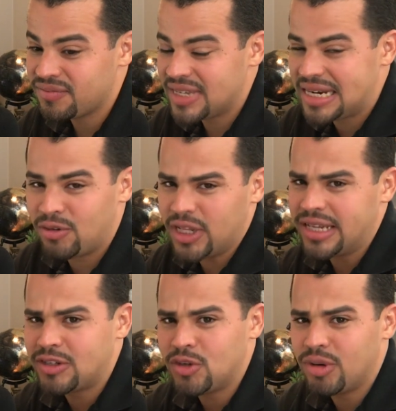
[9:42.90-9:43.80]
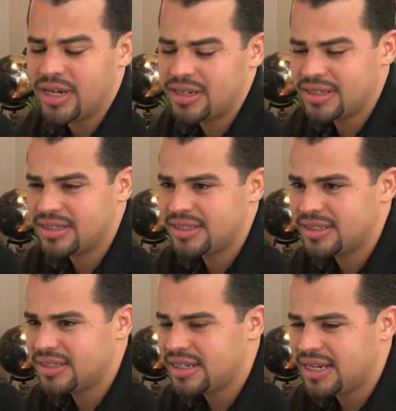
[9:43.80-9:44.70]
And I'll link to it.
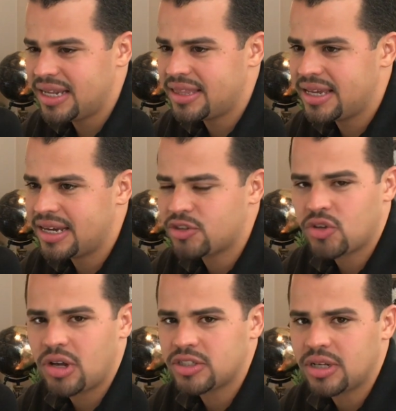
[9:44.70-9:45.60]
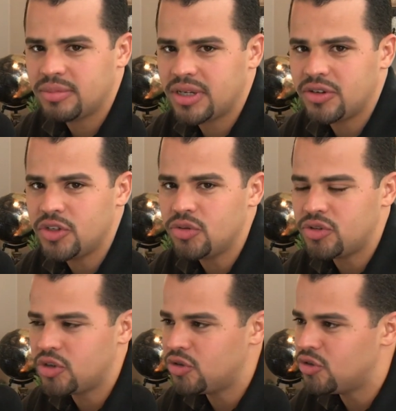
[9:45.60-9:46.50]
I think I saw something on
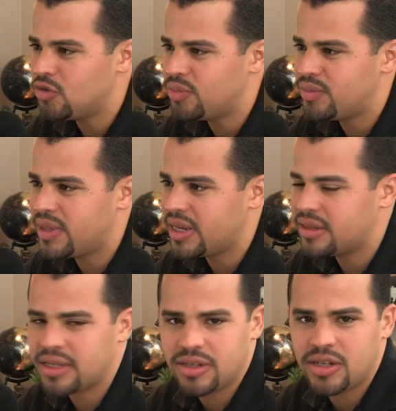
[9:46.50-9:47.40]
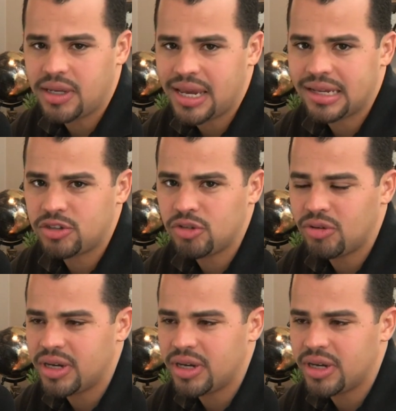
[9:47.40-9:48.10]
YouTube that you can get to it.